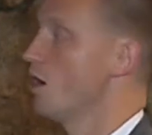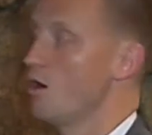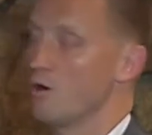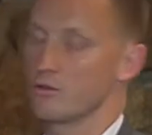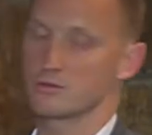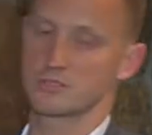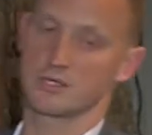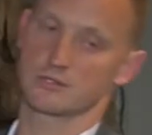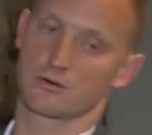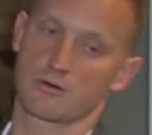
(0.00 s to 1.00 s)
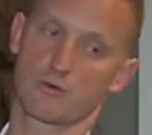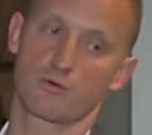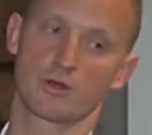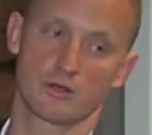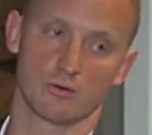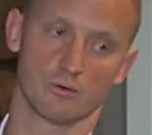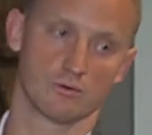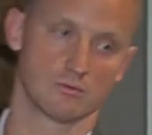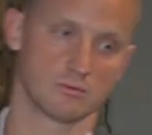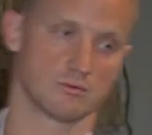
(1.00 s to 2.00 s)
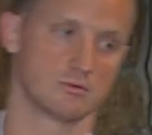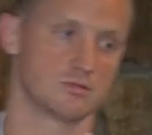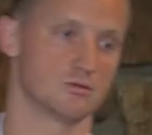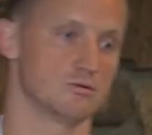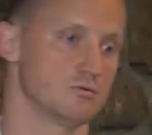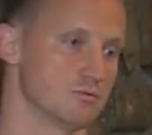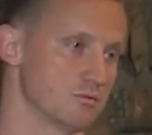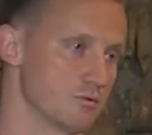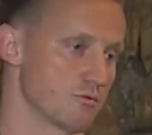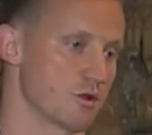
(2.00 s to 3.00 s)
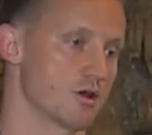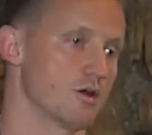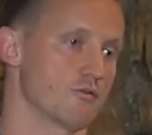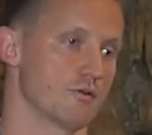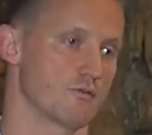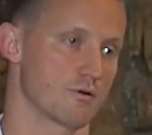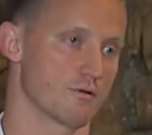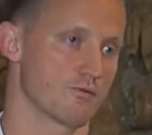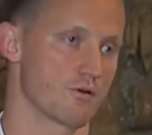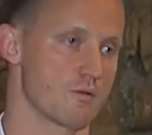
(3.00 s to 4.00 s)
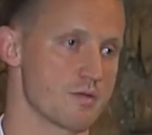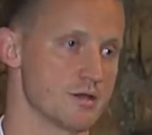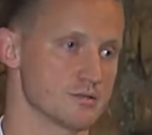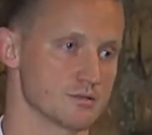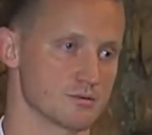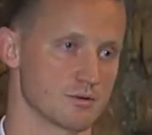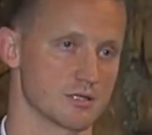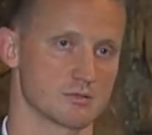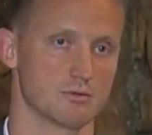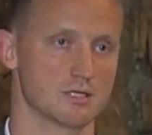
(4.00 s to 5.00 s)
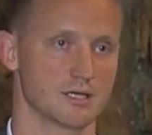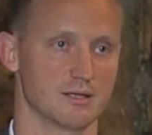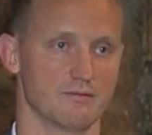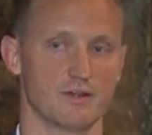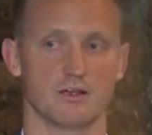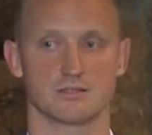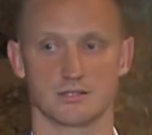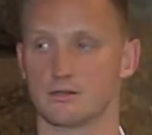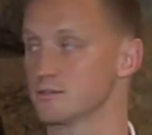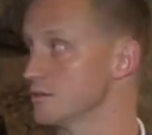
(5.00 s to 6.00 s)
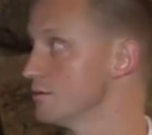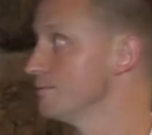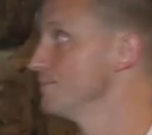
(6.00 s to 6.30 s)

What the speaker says: all those things are critical to recovery for our patients, okay? So we take that very seriously.